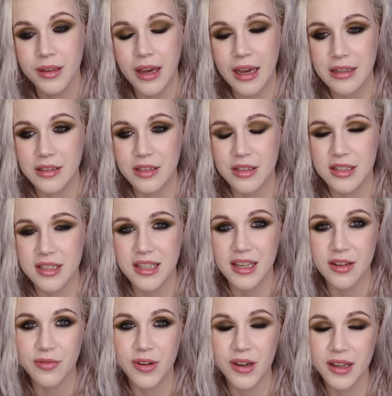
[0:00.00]
and to
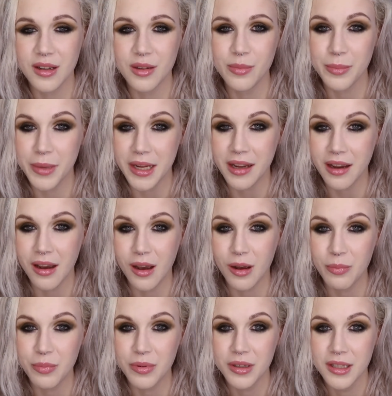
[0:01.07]
see if I could make
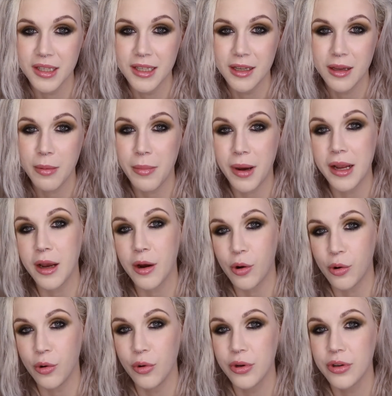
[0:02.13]
up my
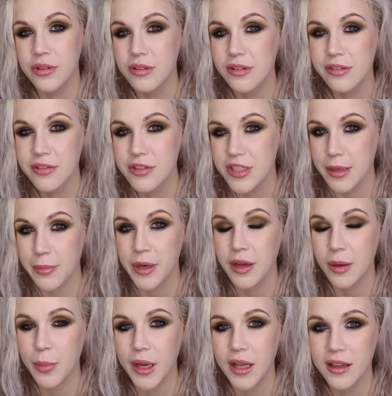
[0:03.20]
own
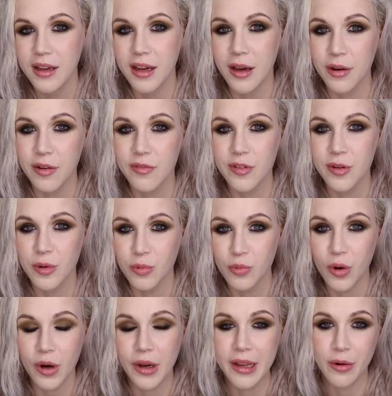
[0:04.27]
Gemini palette out of
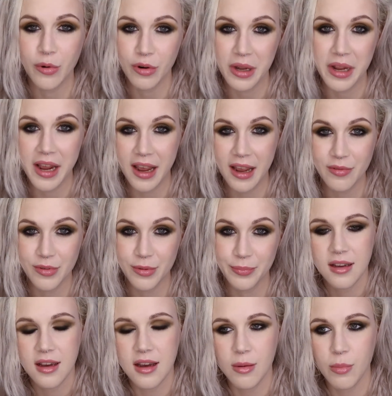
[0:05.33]
what I already have.
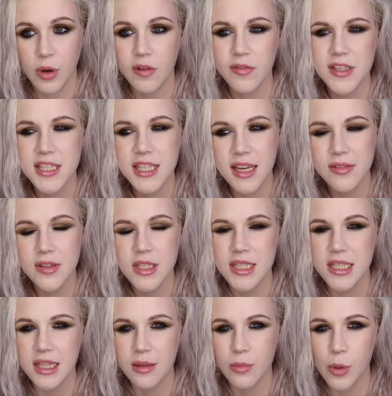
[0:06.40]
Obviously I haven't
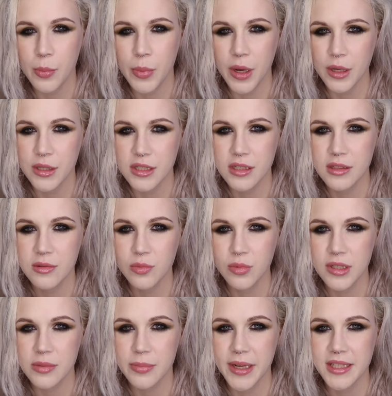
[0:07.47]
seen them in person,
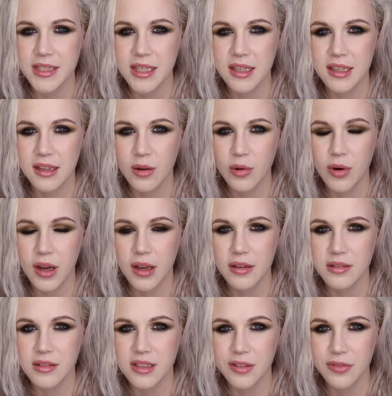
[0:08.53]
which makes it
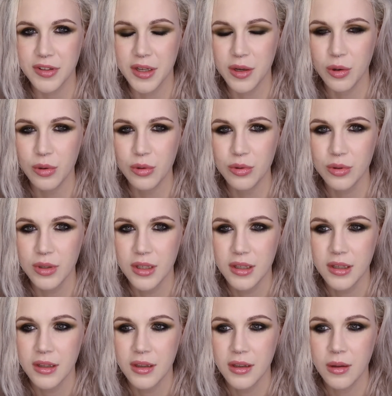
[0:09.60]
quite difficult,
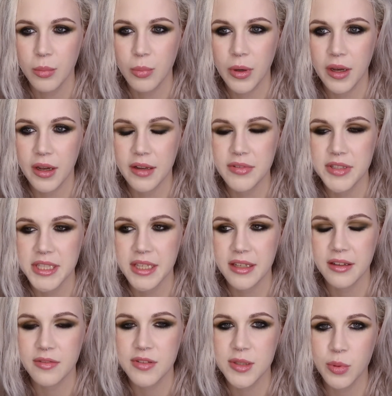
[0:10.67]
but I've seen
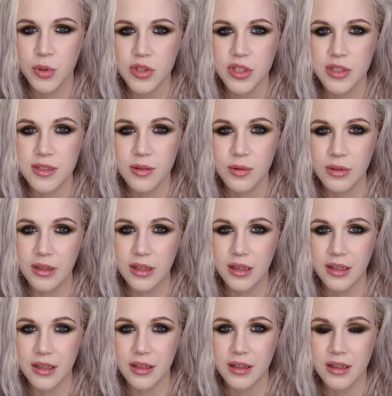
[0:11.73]
enough swatches
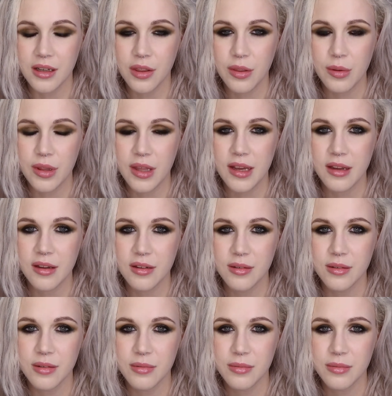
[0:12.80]
online that I thought that I could,